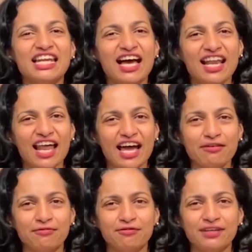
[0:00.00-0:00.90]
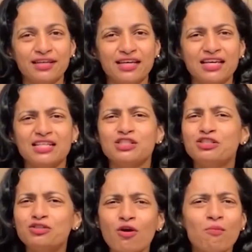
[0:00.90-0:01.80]
in our life.
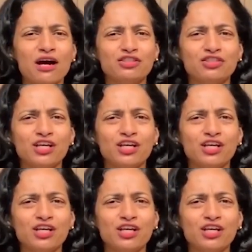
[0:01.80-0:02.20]
So much.